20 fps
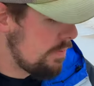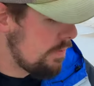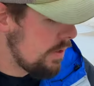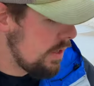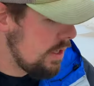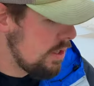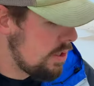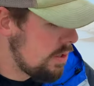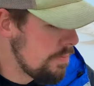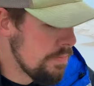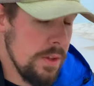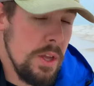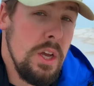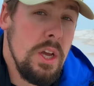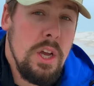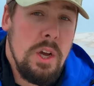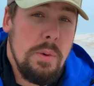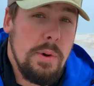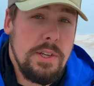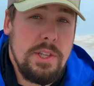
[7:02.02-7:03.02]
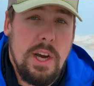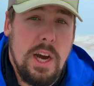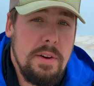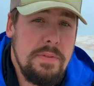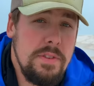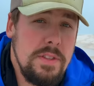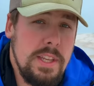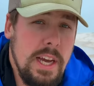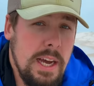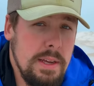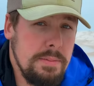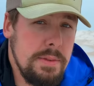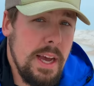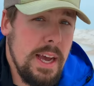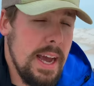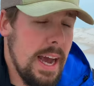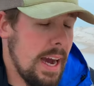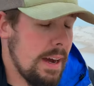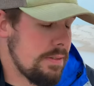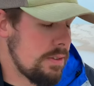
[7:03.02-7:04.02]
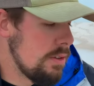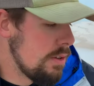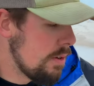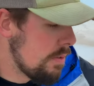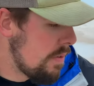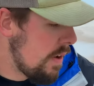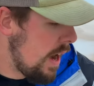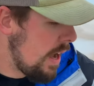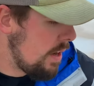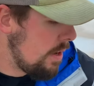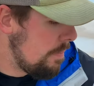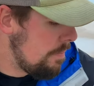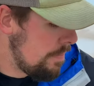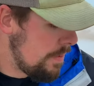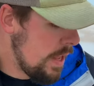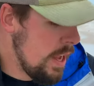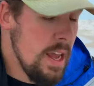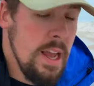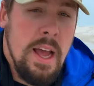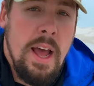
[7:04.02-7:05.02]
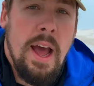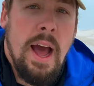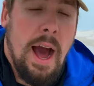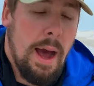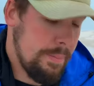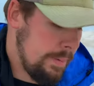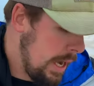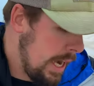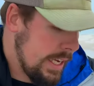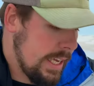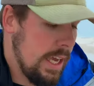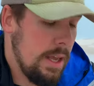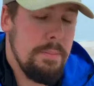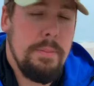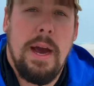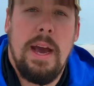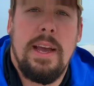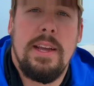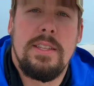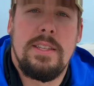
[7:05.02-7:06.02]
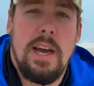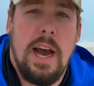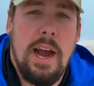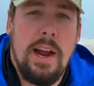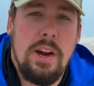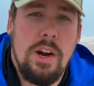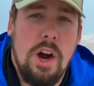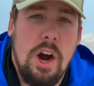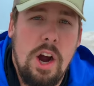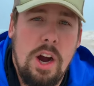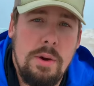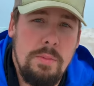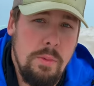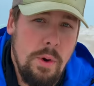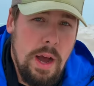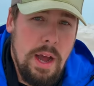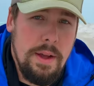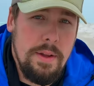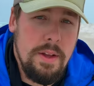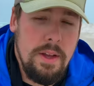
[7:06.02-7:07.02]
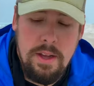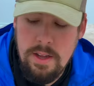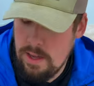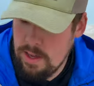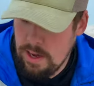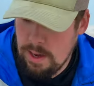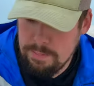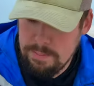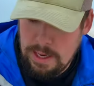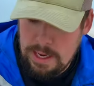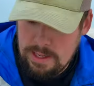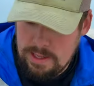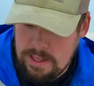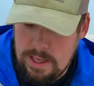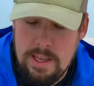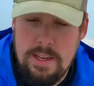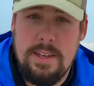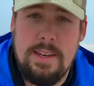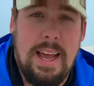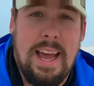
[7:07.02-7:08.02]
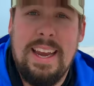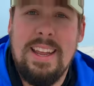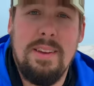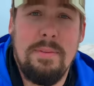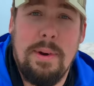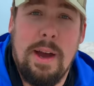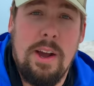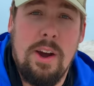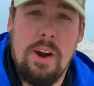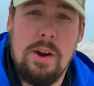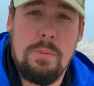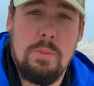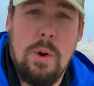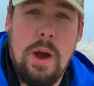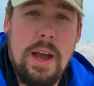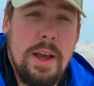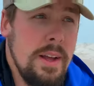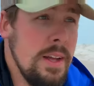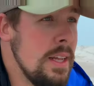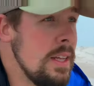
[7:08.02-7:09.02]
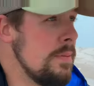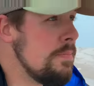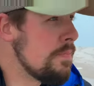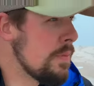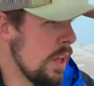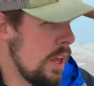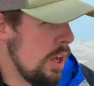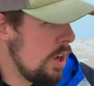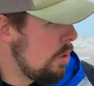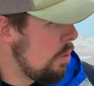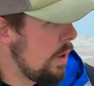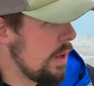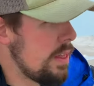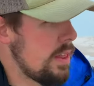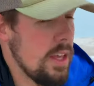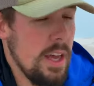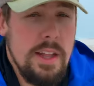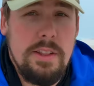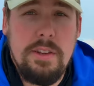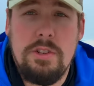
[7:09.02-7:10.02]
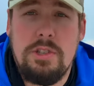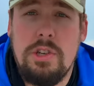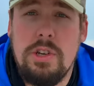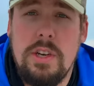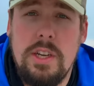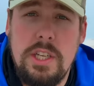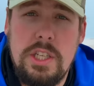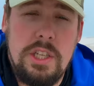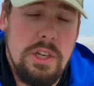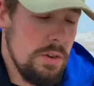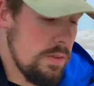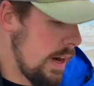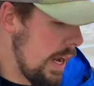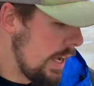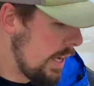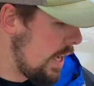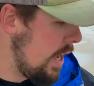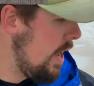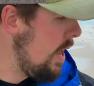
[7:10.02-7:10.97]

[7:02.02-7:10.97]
fleas, which oftentimes I have to to find them. I'm not getting my entire arm wet. I'm not getting any of my arm wet. With the other traditional rake,